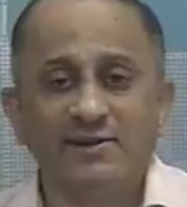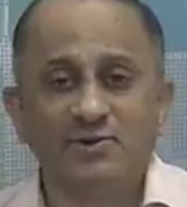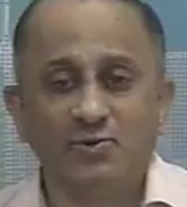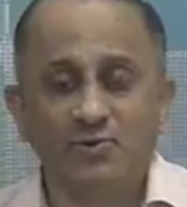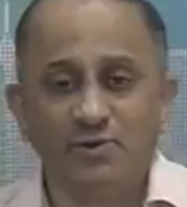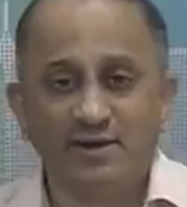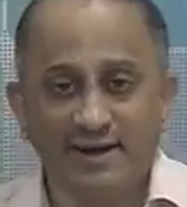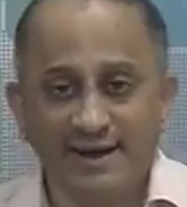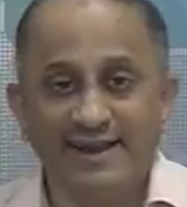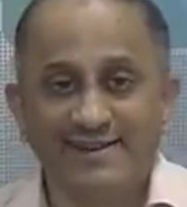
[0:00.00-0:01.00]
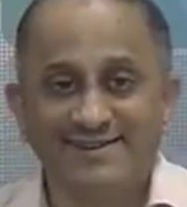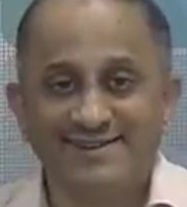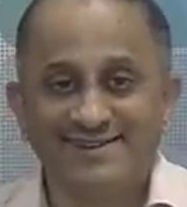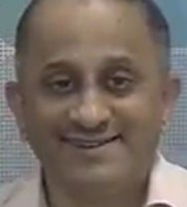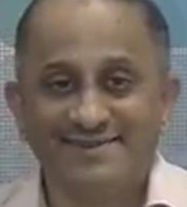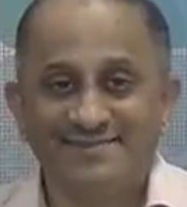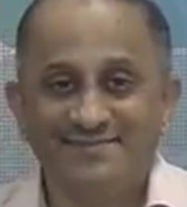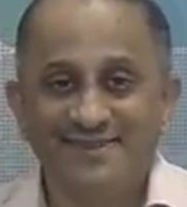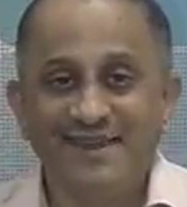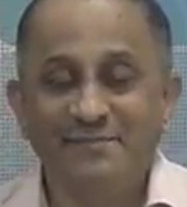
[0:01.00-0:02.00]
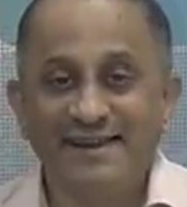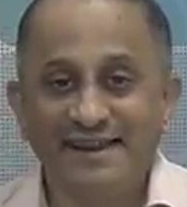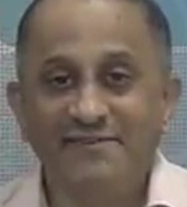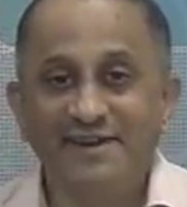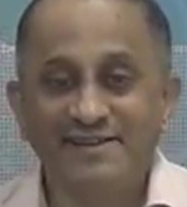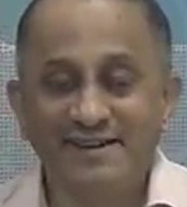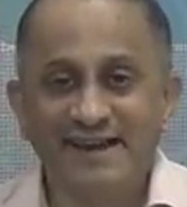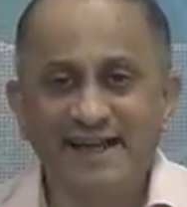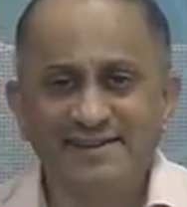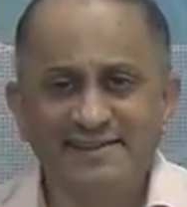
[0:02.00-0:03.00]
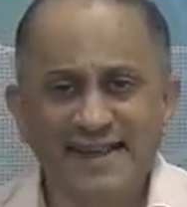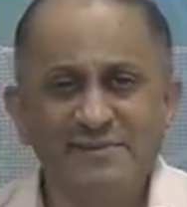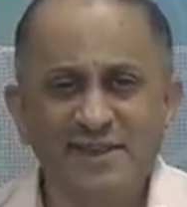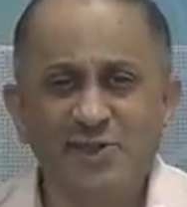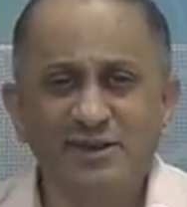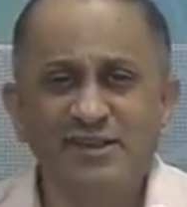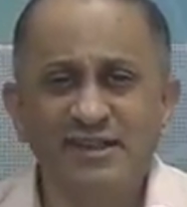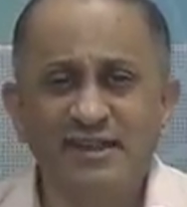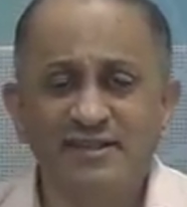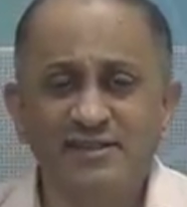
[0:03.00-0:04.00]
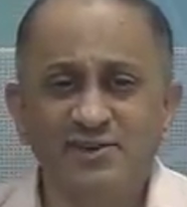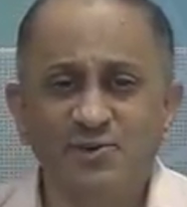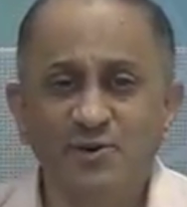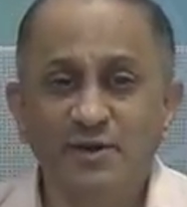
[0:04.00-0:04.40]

to correct in my derivation last time. It is not a serious issue.